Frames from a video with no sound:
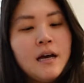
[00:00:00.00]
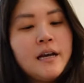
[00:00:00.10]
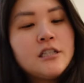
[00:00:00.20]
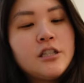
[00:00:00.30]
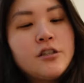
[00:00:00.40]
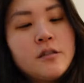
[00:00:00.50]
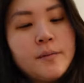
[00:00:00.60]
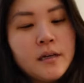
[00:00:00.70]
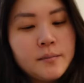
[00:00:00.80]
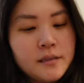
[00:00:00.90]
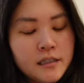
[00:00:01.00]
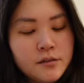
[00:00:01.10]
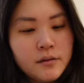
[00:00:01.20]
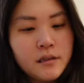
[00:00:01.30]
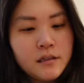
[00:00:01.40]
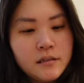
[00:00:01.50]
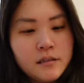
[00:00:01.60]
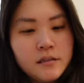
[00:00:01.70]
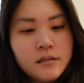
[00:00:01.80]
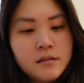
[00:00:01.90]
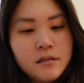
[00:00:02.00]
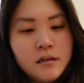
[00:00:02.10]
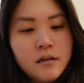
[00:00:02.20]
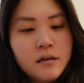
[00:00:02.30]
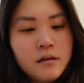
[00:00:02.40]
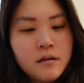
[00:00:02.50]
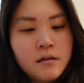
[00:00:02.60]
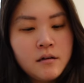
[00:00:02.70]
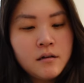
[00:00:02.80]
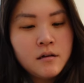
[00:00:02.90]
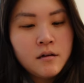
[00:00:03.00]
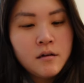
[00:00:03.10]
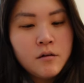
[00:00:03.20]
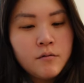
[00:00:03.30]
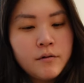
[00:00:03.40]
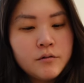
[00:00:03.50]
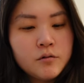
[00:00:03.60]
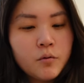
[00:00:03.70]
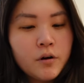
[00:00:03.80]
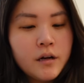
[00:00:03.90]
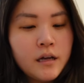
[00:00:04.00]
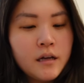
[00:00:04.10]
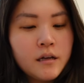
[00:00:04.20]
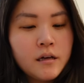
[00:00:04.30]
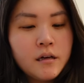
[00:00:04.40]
I actually used to be obsessed with these when I was working.